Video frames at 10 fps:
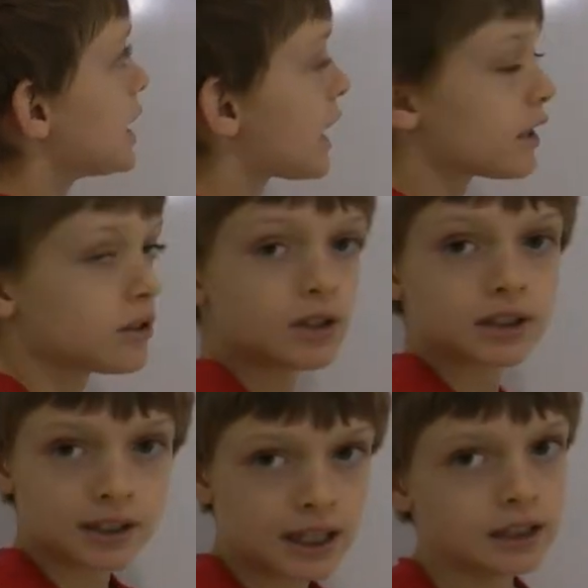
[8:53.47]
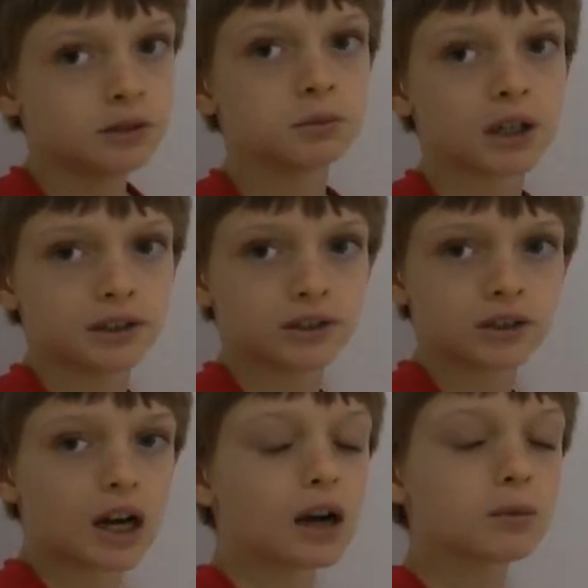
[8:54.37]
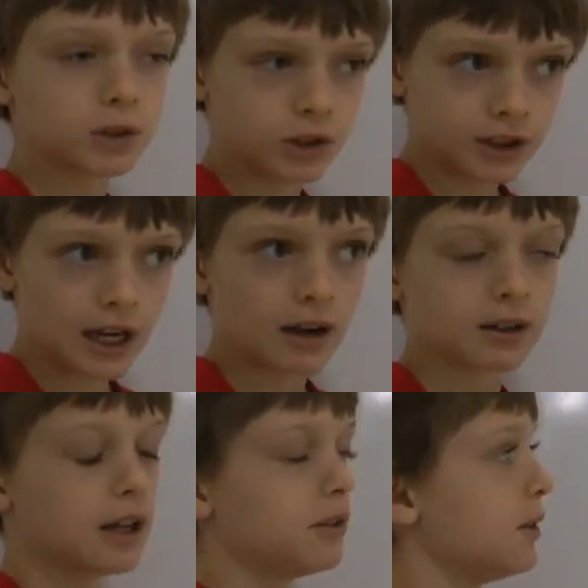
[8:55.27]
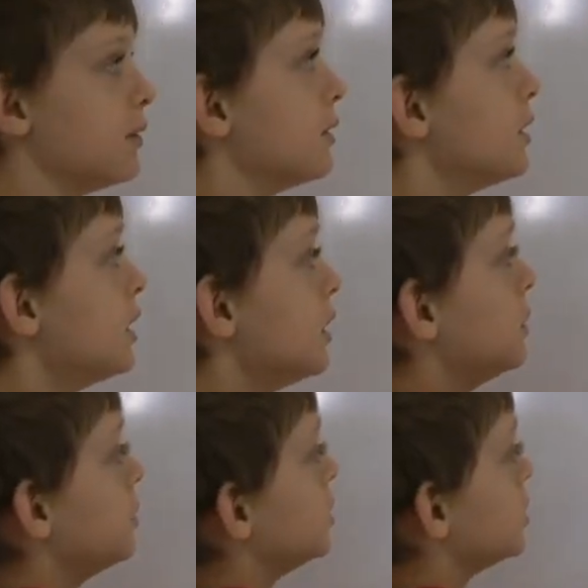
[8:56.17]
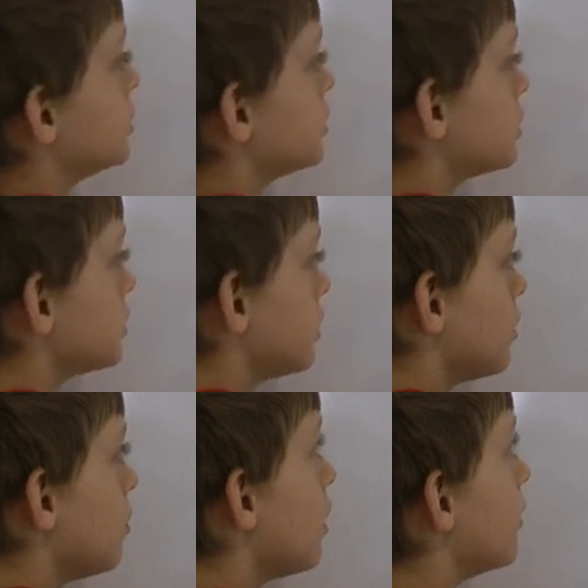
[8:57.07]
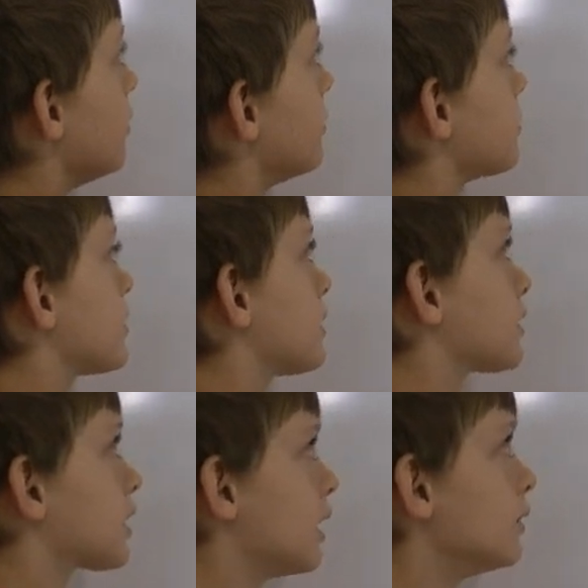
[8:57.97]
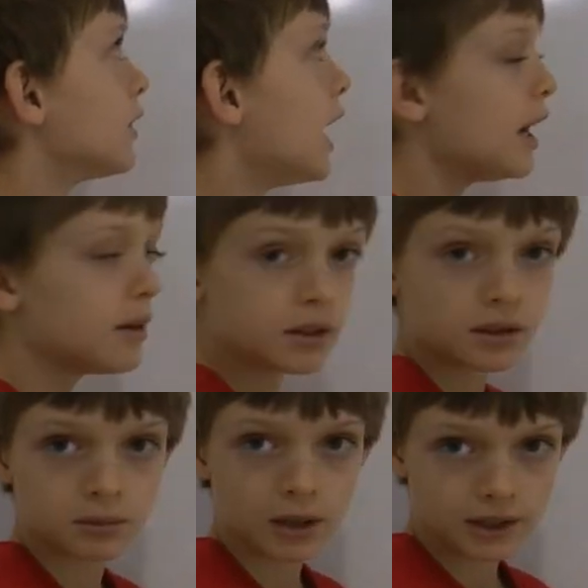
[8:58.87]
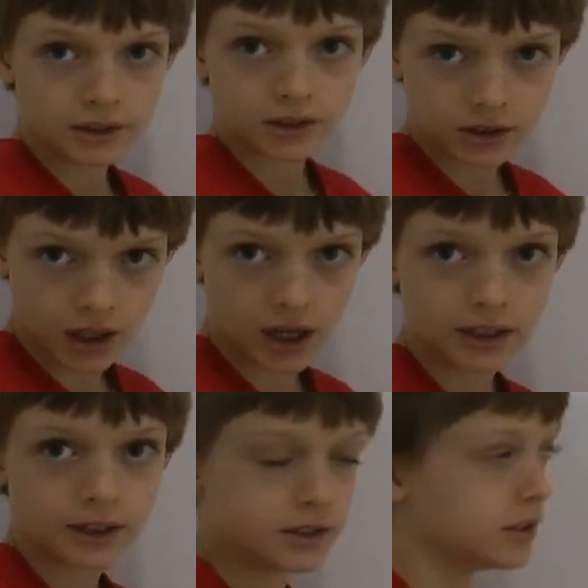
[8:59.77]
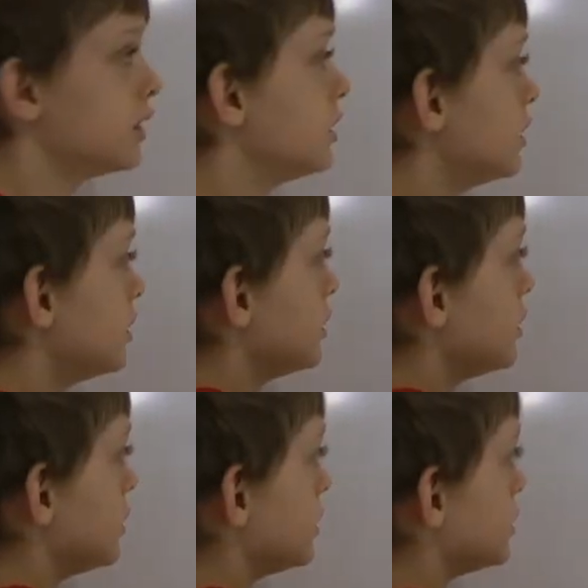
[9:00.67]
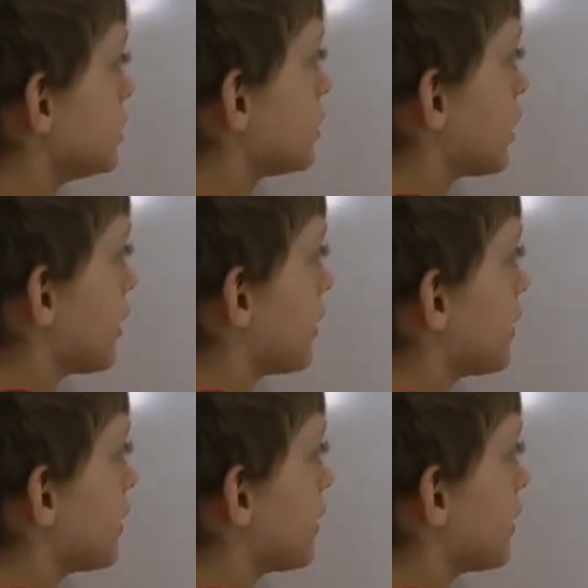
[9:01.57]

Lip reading: Now you do 10 minus 9, which you now can do, which is 1. Now 9 minus 9 is 0.